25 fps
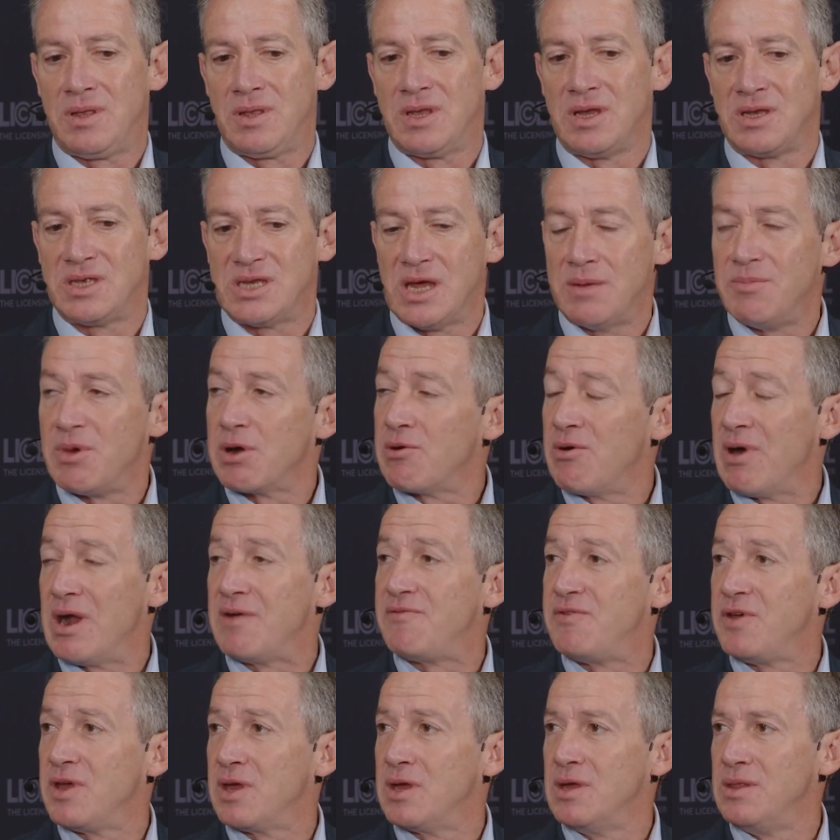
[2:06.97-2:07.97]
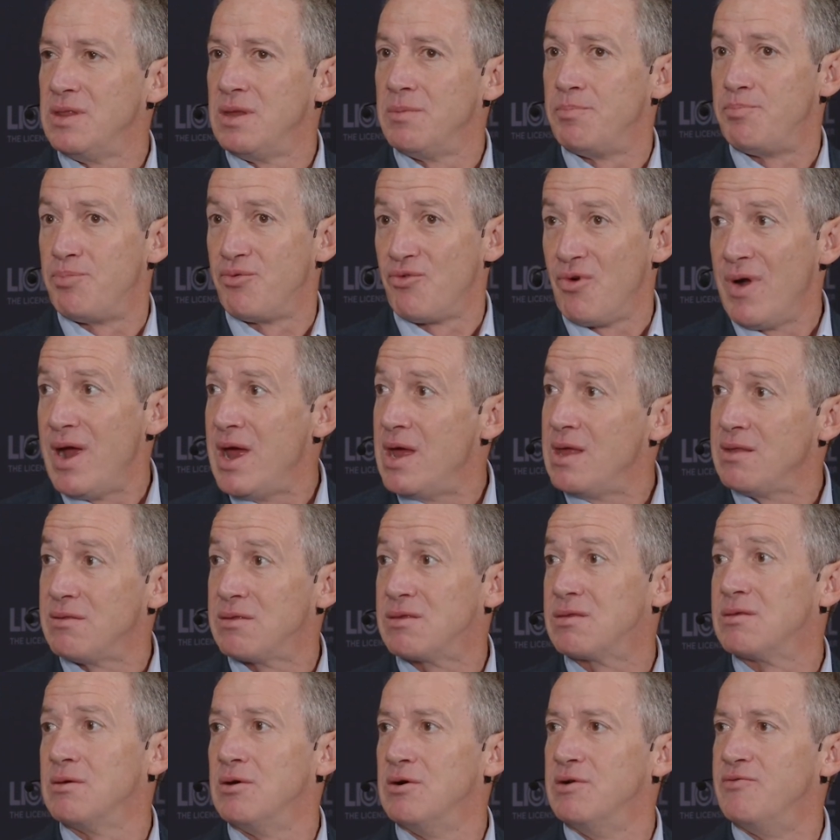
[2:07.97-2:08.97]
demographic and the
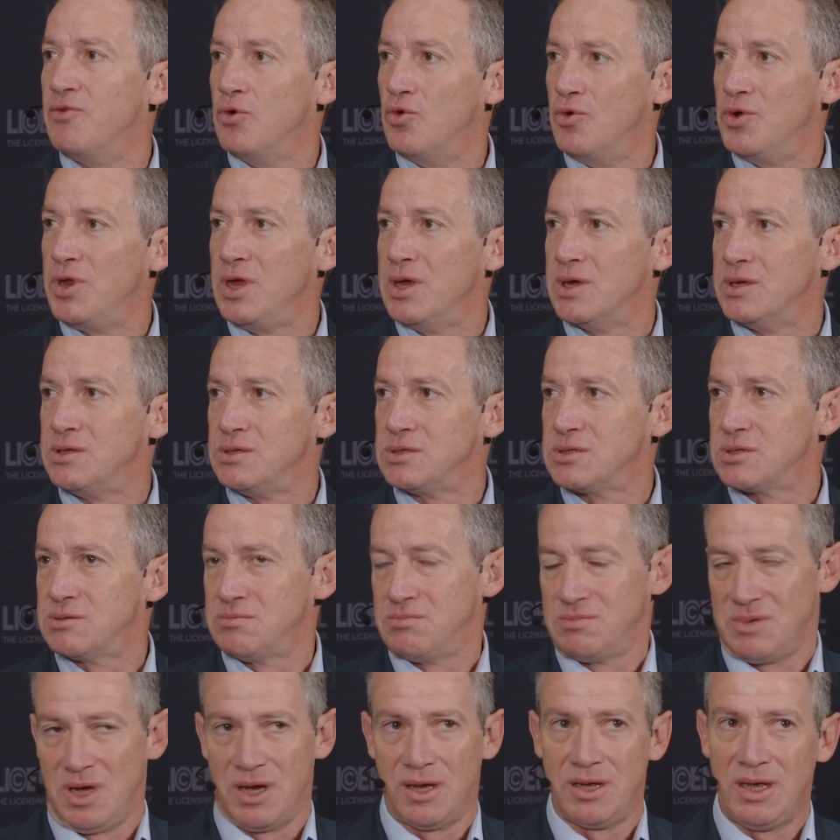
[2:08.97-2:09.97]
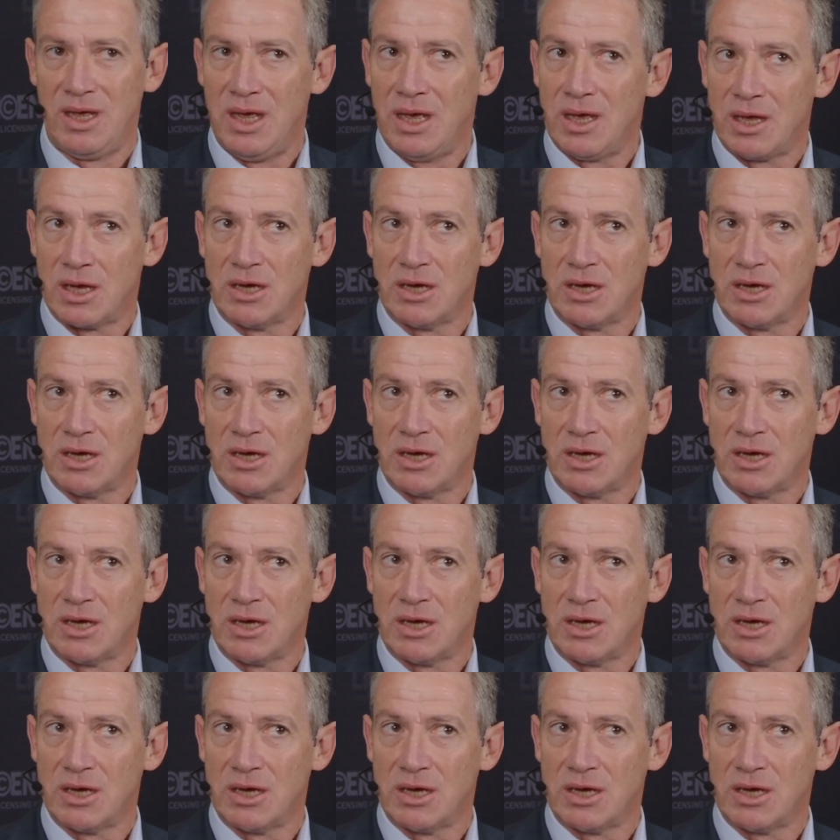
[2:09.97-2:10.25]
breadth of audience, i.e.